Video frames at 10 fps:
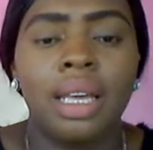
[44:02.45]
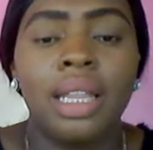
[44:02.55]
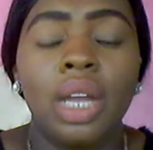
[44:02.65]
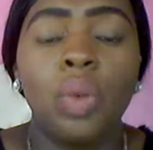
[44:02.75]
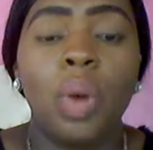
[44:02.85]

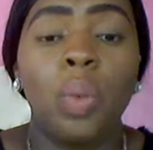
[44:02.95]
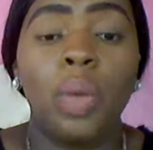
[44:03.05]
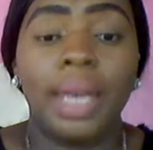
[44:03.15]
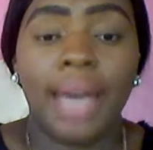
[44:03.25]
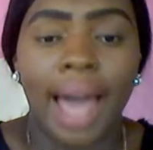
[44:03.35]
in way
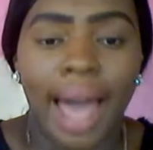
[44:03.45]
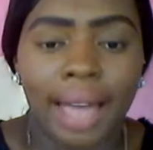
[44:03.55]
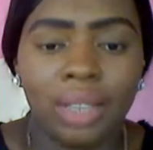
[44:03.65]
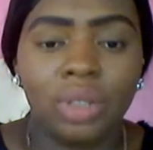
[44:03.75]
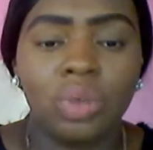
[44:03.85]
we
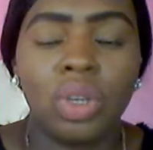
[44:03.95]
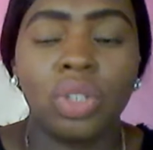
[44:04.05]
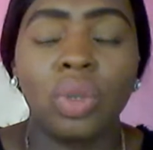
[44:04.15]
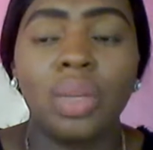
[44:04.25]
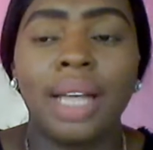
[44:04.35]
can to
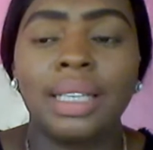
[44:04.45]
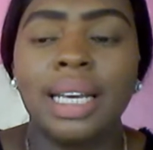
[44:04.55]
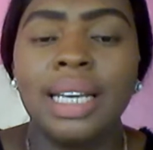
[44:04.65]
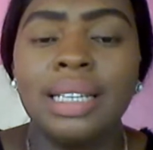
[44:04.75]
ensure that